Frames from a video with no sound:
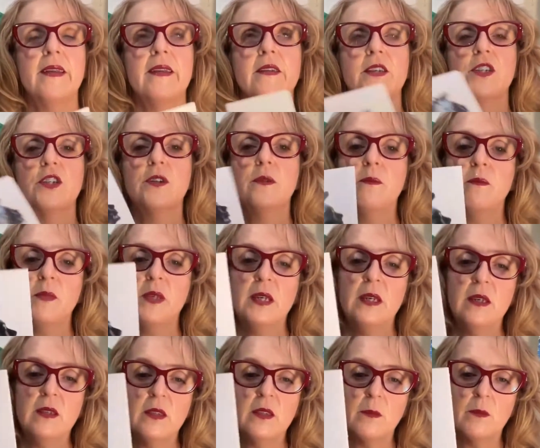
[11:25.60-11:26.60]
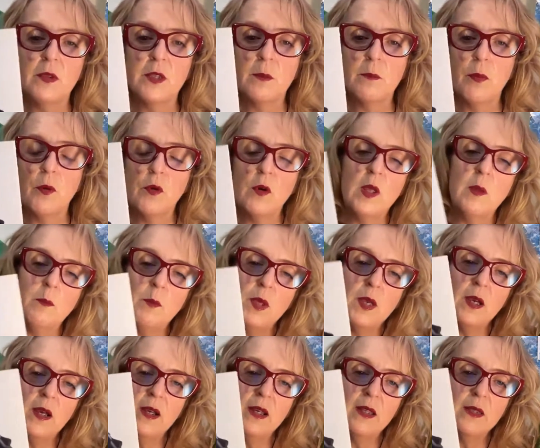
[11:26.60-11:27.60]
to me, the point
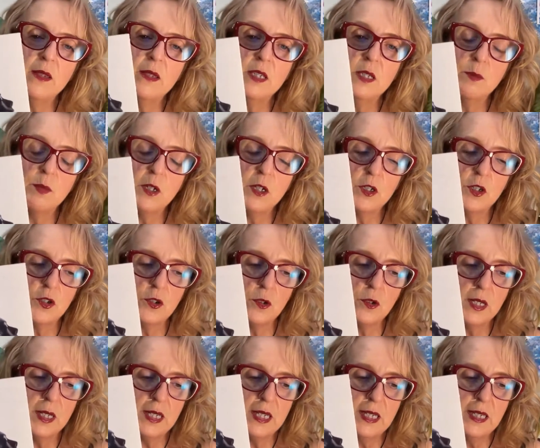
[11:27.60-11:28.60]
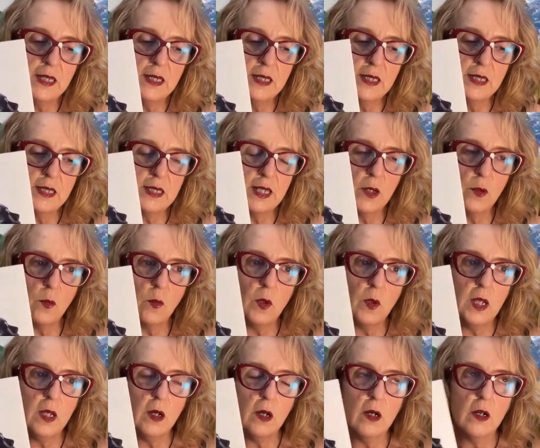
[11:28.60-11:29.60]
behind this picture is that
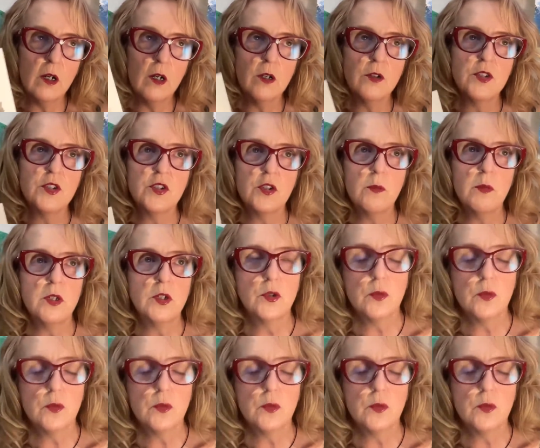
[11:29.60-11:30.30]
we are so much